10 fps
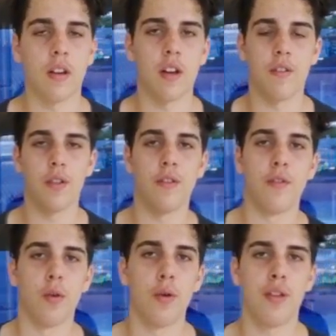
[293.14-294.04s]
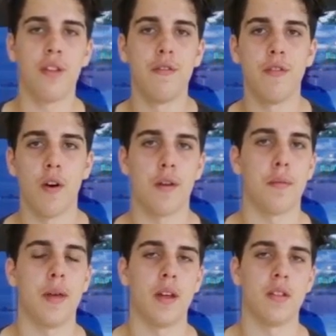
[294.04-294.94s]
Okay, for the fourth and final
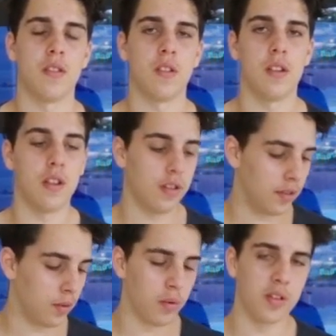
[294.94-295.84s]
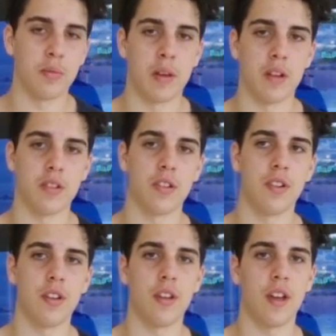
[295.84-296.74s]
mount is the wrist mount.
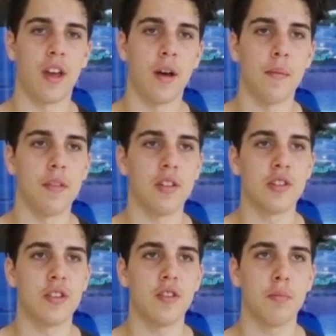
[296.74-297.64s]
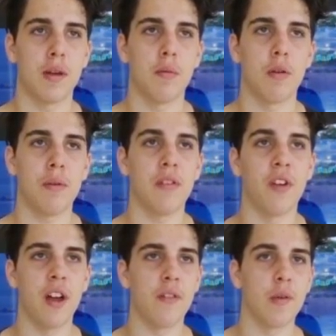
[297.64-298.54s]
This mount won't be
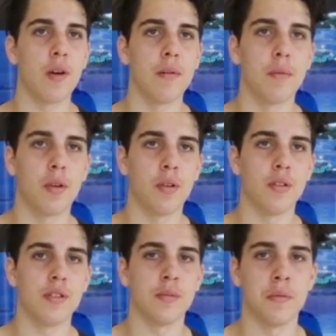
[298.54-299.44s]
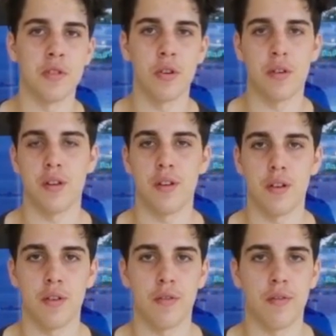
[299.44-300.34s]
for everyone because the
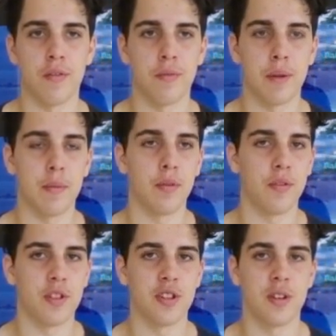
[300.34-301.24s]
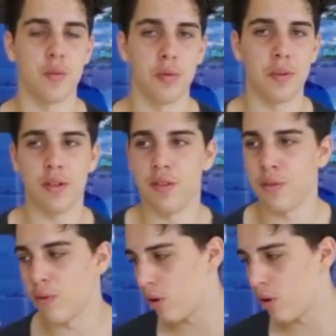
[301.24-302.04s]
majority of people fishing will be using